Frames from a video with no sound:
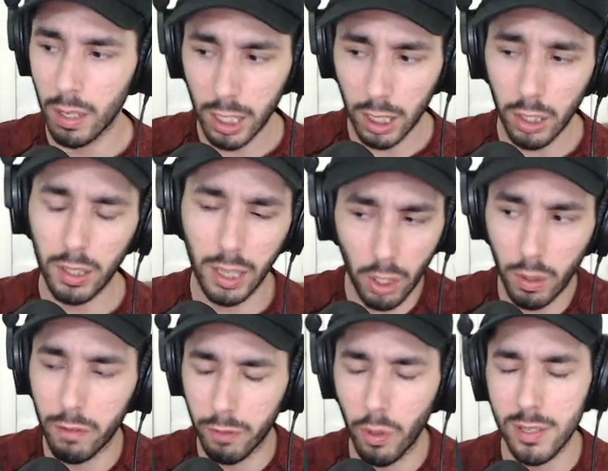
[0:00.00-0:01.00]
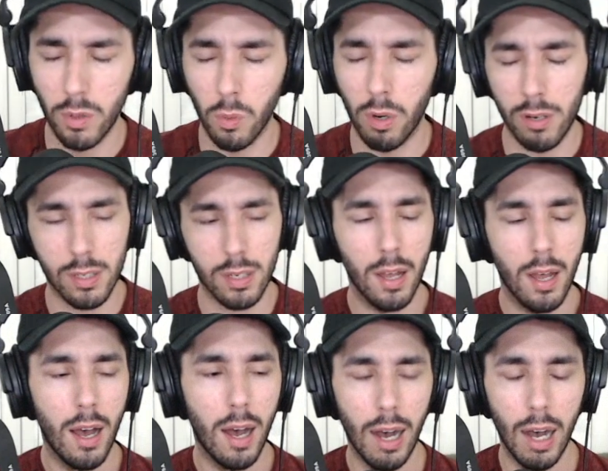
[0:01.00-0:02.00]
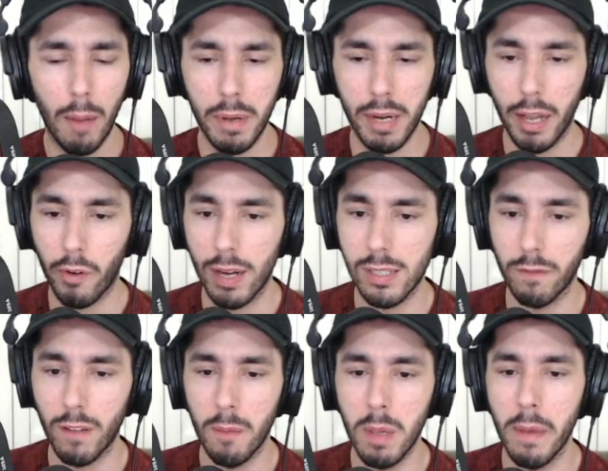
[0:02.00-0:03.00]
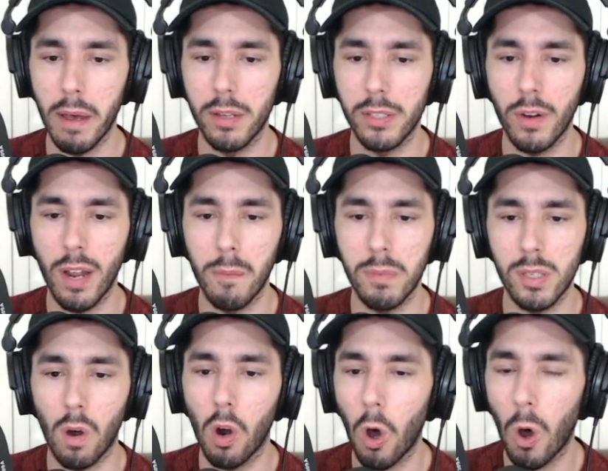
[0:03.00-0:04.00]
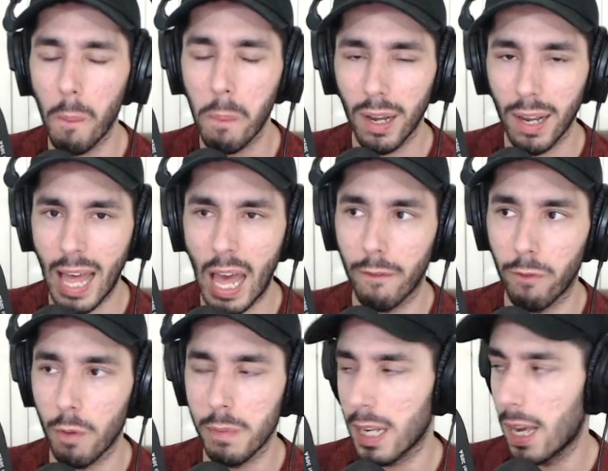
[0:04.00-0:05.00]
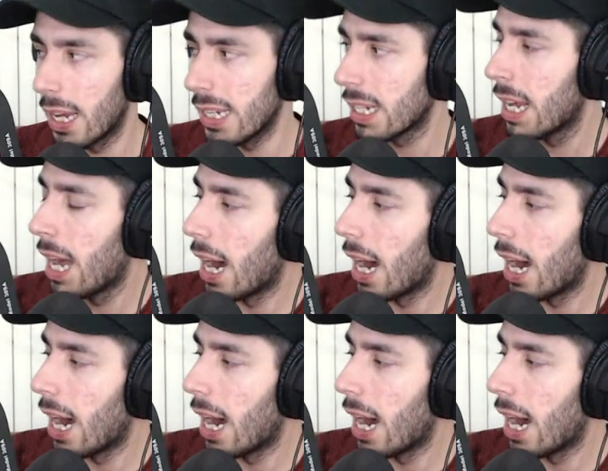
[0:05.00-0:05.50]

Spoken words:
Clearly Fu is the worst. But digressing, find me, Matt Hunter, MCR, all platforms, guys.